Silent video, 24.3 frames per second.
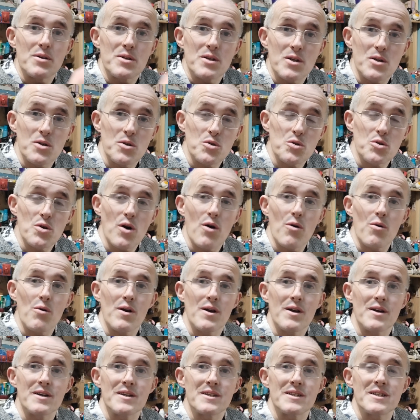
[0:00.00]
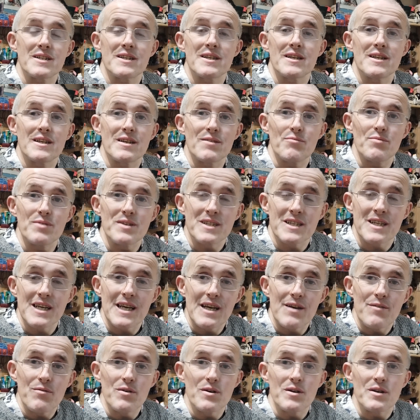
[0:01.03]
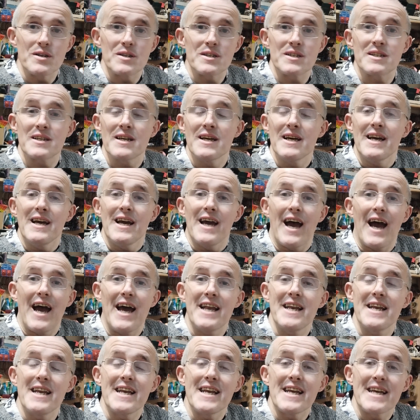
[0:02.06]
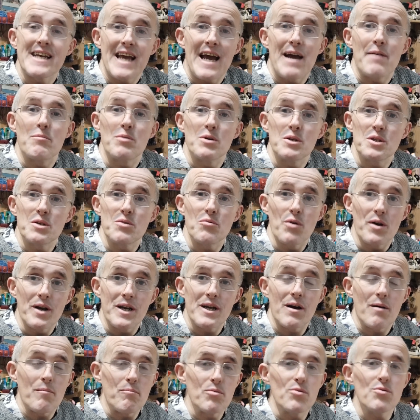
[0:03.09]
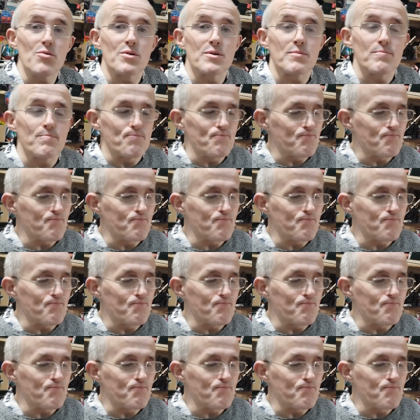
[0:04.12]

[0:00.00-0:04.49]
controllers, the receivers, and any cameras you're running on board.